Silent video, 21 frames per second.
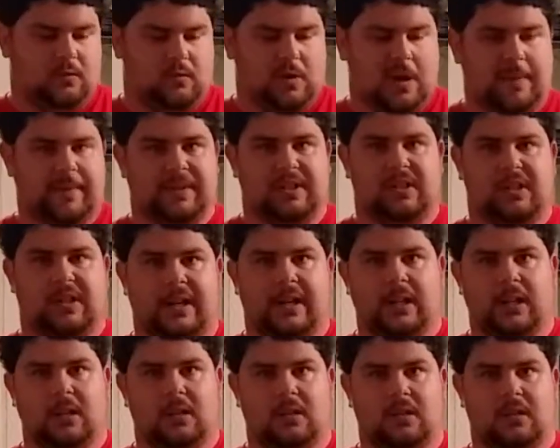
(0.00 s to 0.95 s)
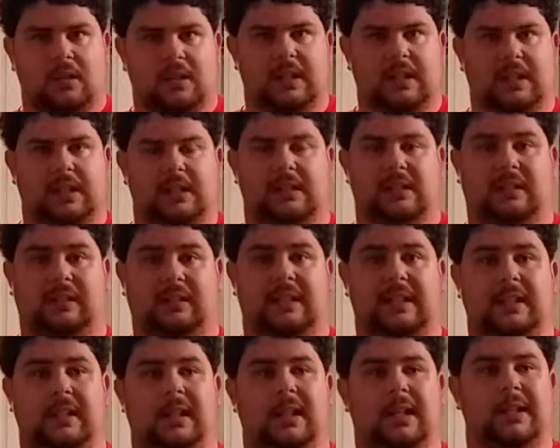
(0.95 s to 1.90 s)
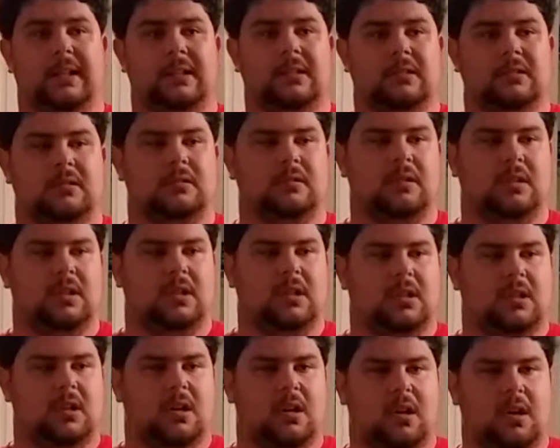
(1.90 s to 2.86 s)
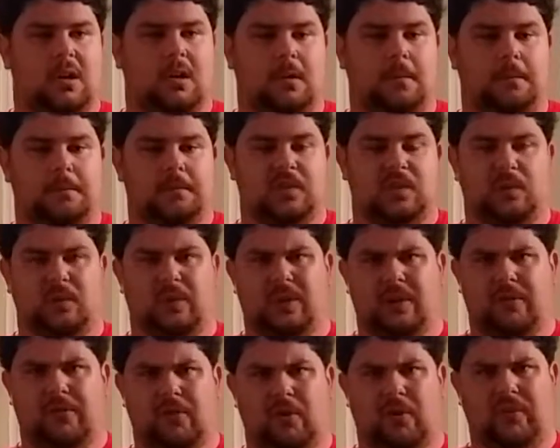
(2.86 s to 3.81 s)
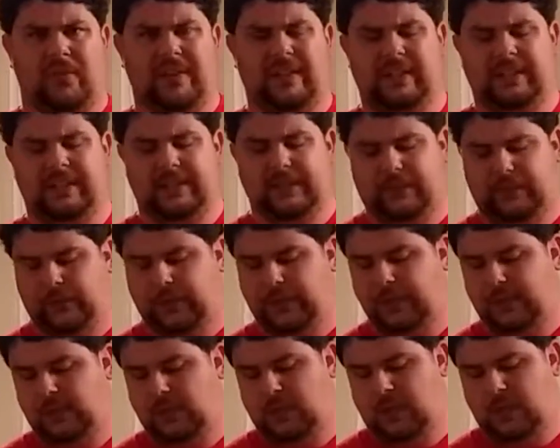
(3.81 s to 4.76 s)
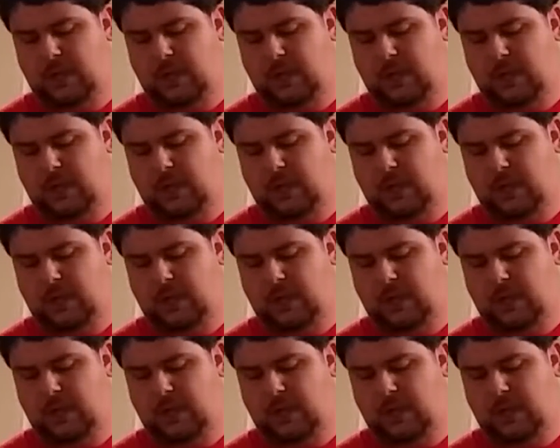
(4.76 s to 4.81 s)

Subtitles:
Rapid Strike. It is an elite gun. So we'll go through all the elites first.